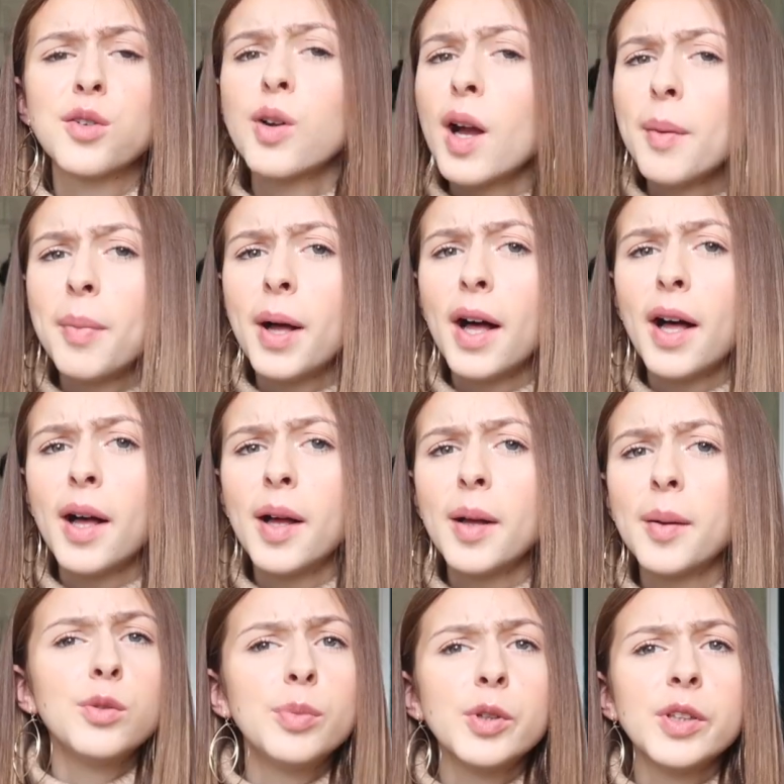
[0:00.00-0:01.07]

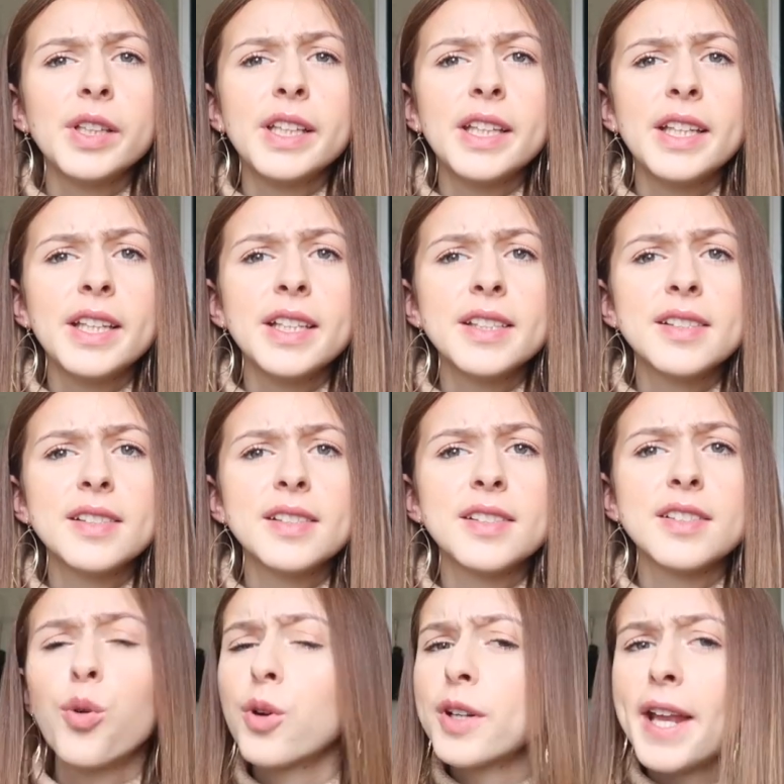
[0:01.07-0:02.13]
Grubhub, Uber Eats,
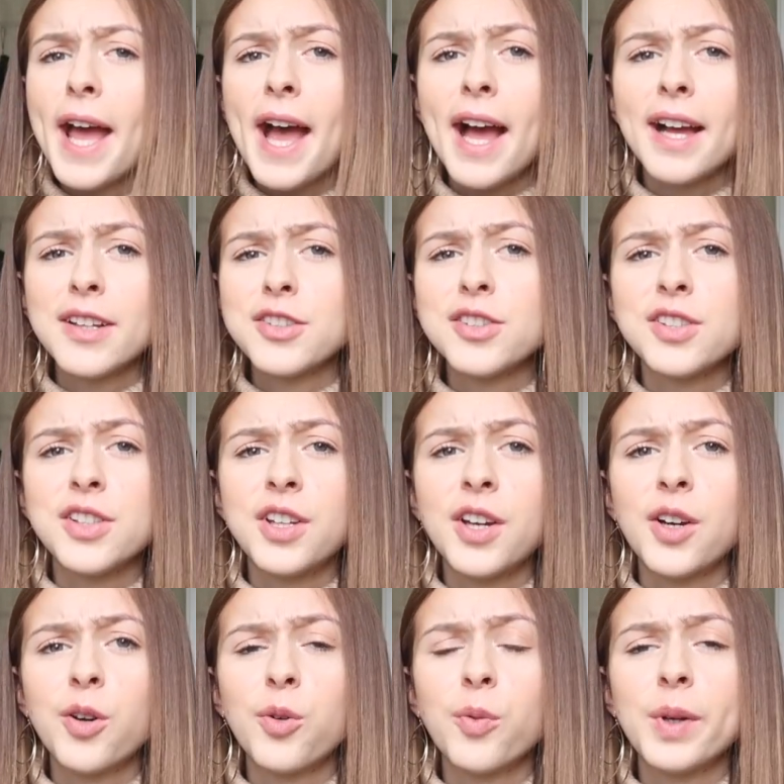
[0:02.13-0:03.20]
DoorDash, you
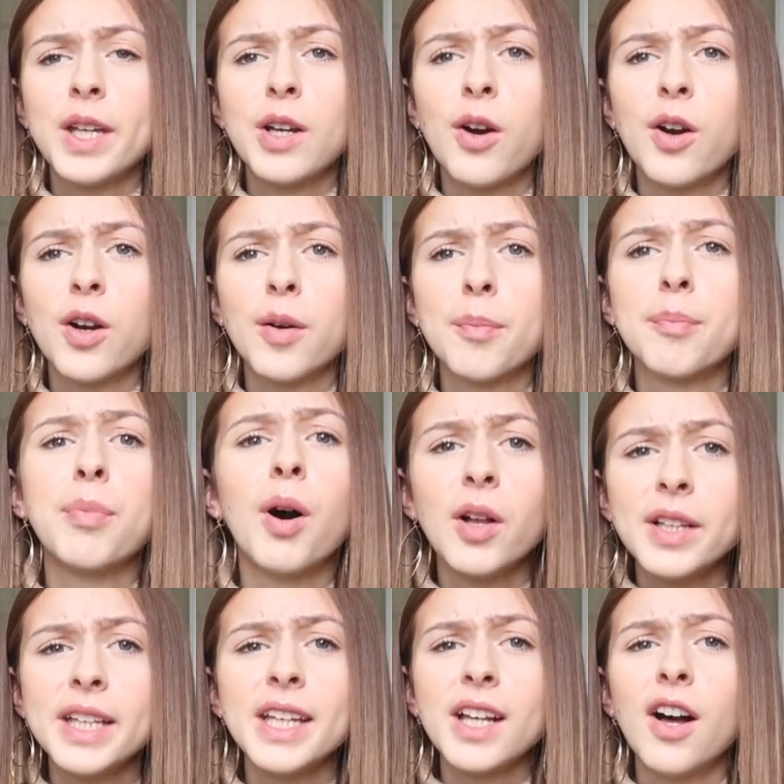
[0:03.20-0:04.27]
know, we are
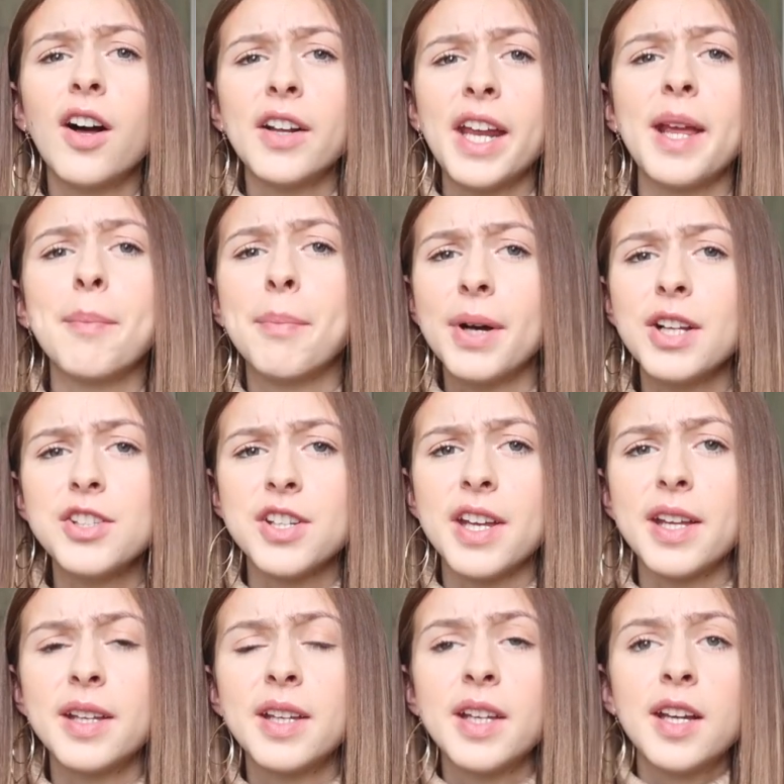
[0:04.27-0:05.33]
balling on a
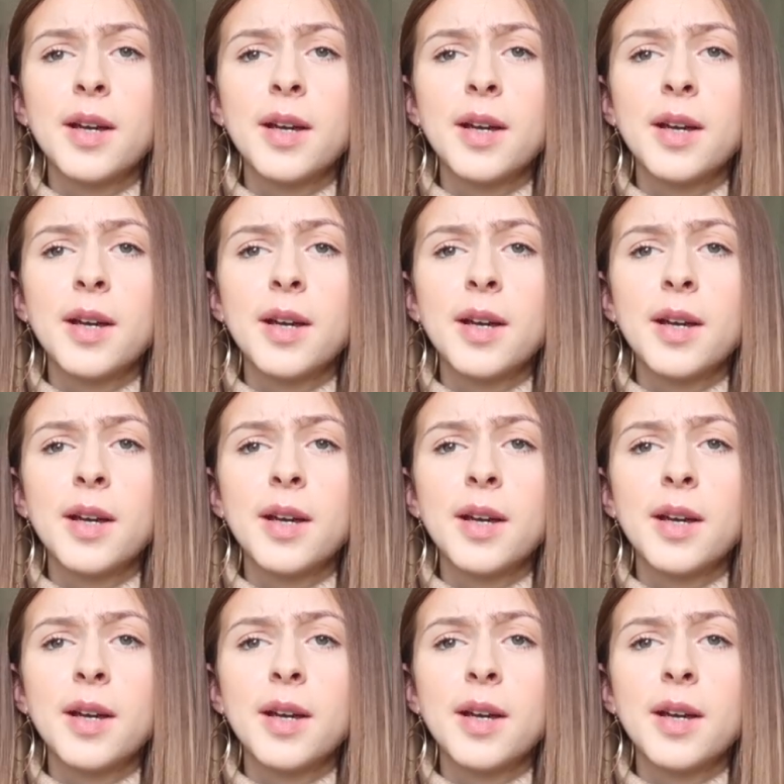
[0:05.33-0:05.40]
budget.